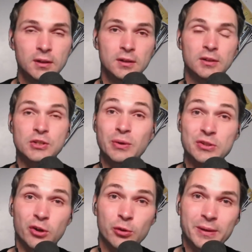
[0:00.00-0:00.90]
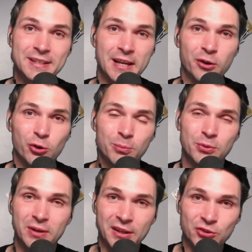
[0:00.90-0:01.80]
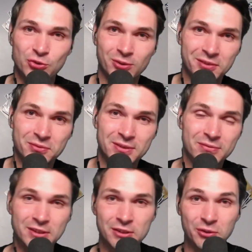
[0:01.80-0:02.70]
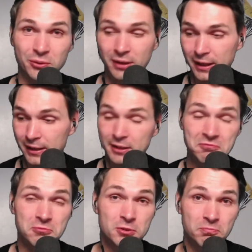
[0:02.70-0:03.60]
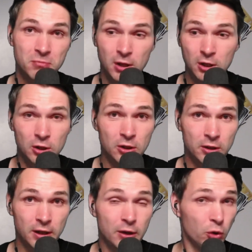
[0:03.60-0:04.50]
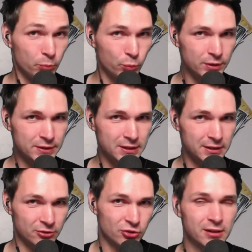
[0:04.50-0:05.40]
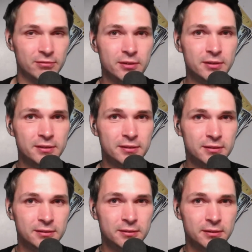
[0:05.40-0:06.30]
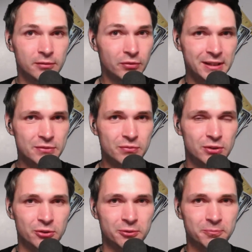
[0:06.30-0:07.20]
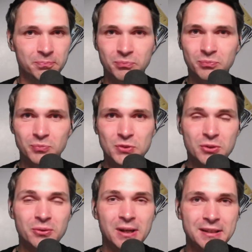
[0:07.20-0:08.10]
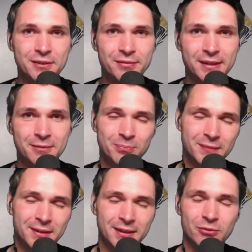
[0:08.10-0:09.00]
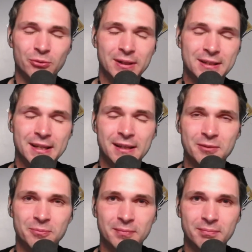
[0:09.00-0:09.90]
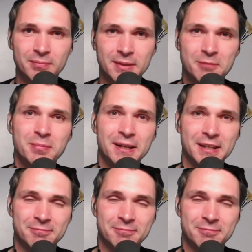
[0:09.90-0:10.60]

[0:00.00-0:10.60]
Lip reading: So as always, I hope you enjoyed this video, and I hope we see each other in the next video. So until then, have a great day and bye.